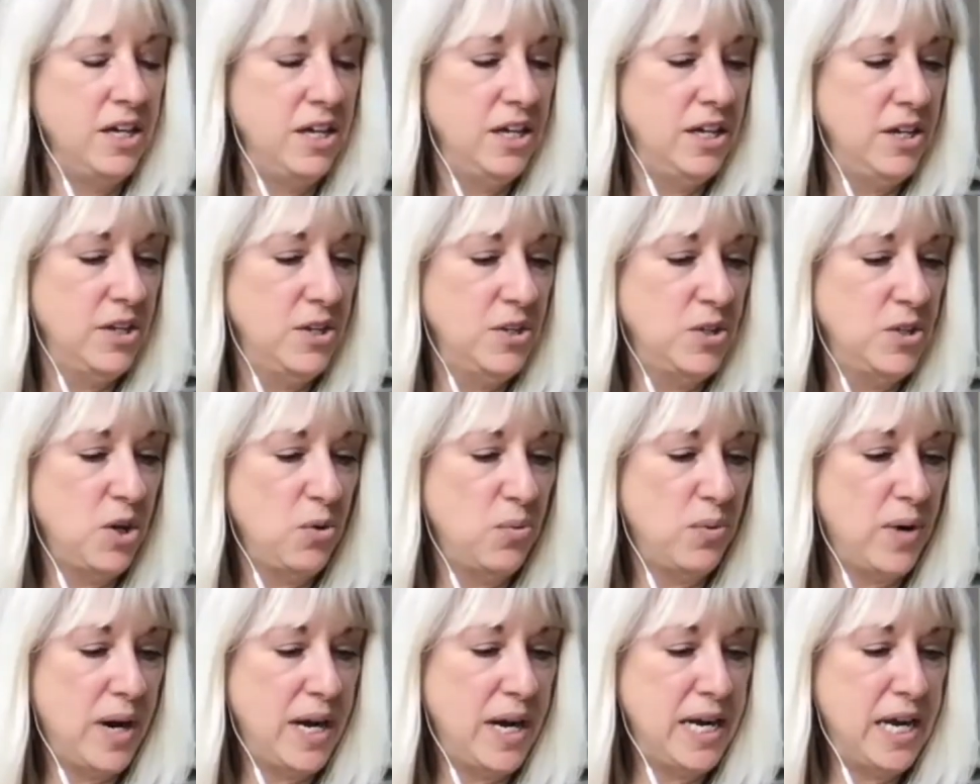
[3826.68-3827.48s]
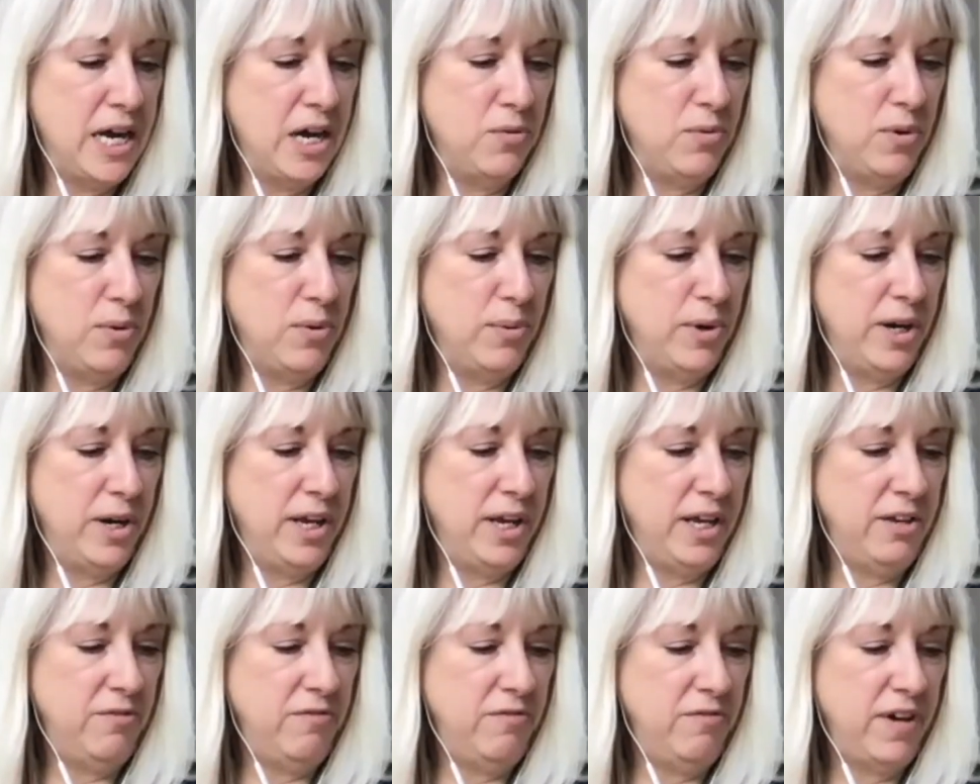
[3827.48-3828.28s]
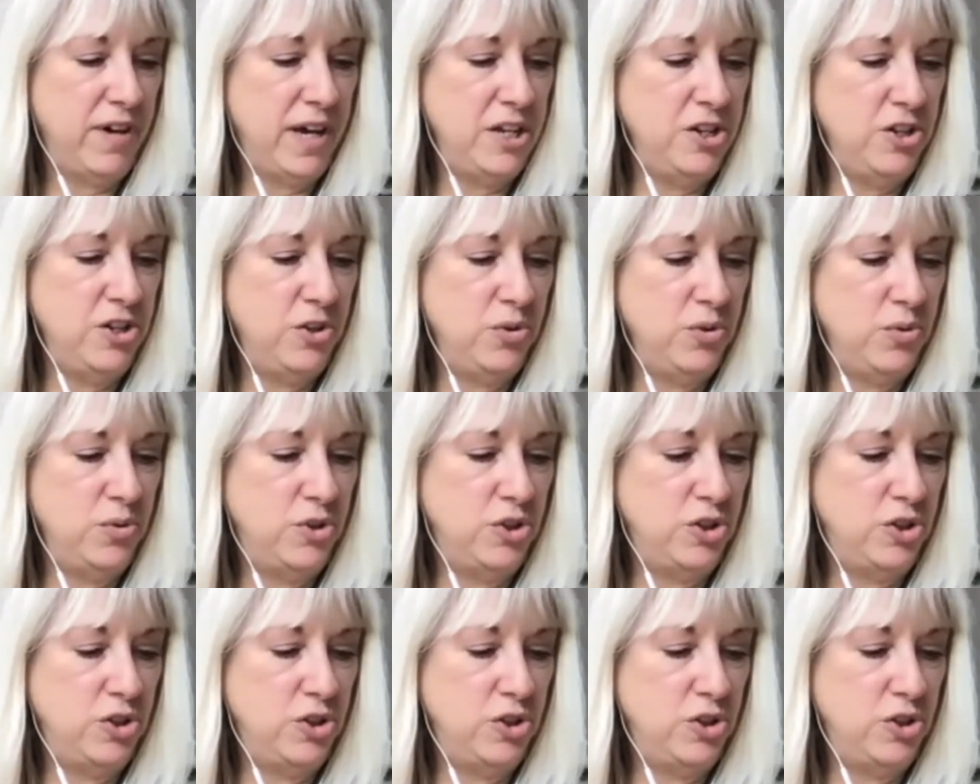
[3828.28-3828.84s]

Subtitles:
So right now we want to invite you